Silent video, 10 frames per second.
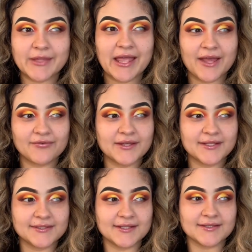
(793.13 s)
have
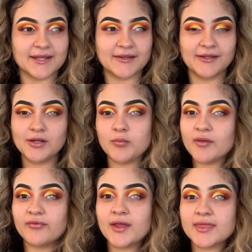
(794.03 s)
kids, they said. It'll be
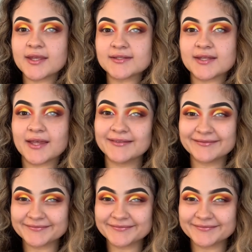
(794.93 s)
fun, they said.